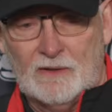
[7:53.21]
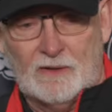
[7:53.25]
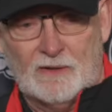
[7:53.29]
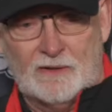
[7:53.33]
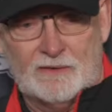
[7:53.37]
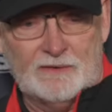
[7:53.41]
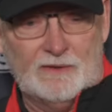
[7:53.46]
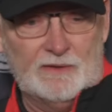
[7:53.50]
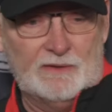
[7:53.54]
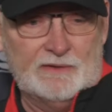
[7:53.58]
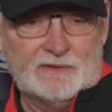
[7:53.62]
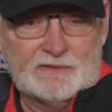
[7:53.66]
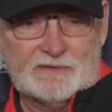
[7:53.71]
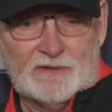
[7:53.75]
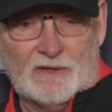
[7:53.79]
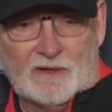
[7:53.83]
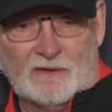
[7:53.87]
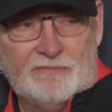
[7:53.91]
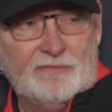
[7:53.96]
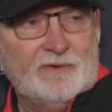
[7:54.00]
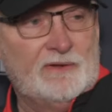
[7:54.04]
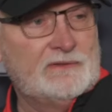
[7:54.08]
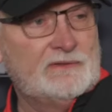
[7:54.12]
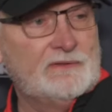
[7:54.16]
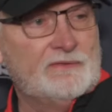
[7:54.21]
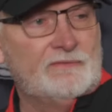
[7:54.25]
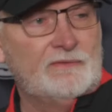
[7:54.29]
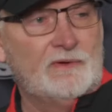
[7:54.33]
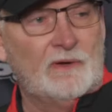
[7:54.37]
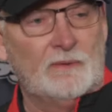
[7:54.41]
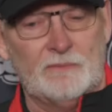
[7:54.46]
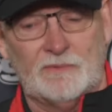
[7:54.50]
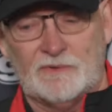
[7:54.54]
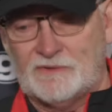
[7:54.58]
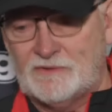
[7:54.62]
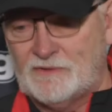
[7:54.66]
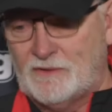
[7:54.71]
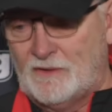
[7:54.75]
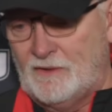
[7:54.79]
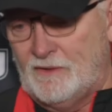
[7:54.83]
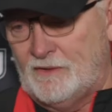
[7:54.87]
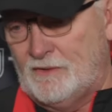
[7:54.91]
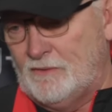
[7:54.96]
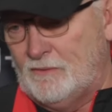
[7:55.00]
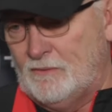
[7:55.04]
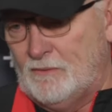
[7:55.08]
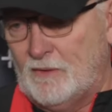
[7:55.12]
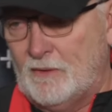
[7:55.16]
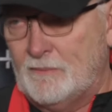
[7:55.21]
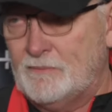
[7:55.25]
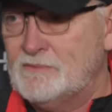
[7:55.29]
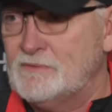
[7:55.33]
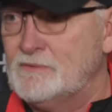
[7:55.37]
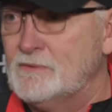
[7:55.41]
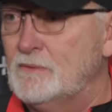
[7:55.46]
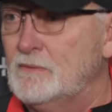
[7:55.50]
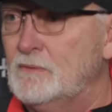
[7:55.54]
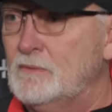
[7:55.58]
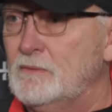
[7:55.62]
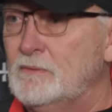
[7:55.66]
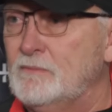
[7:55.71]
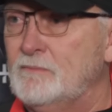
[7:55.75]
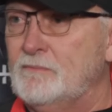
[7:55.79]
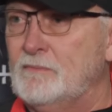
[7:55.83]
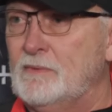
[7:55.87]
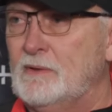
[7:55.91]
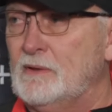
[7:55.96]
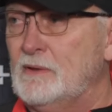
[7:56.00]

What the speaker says: I thought his offensive numbers started to go up. So,